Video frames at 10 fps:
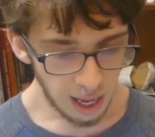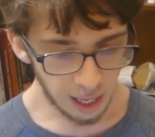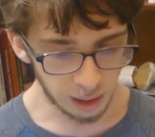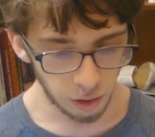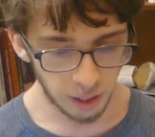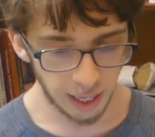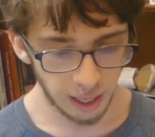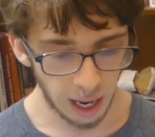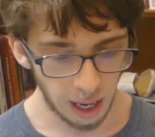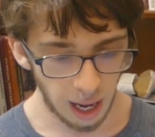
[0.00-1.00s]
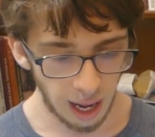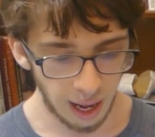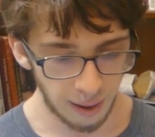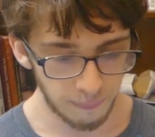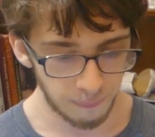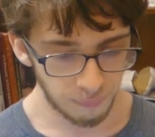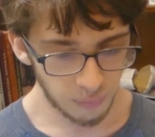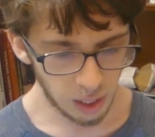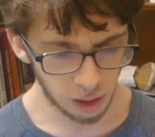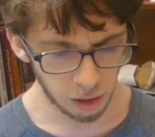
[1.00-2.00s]
including
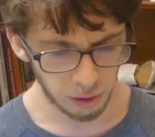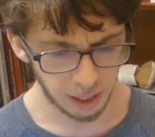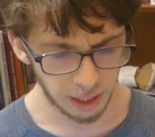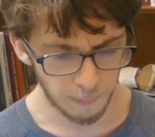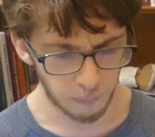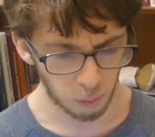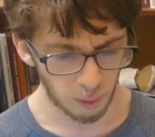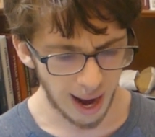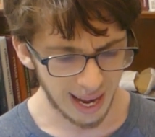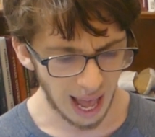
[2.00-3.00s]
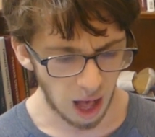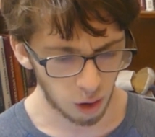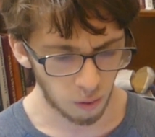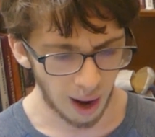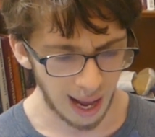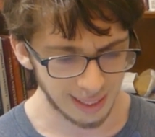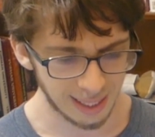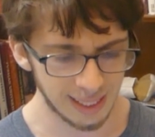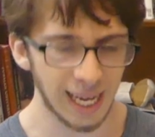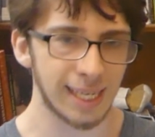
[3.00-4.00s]
to break Alcaraz in
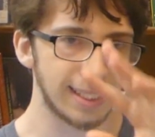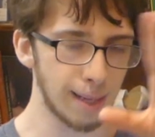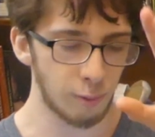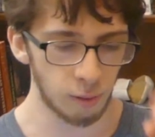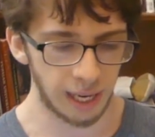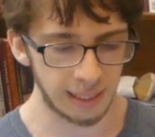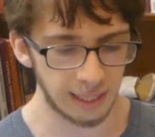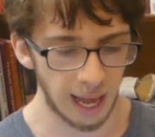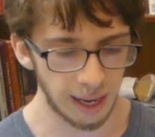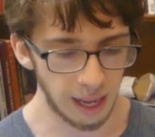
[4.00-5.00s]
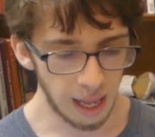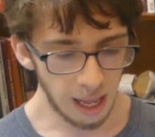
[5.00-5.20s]
the second set, but we'll get to that.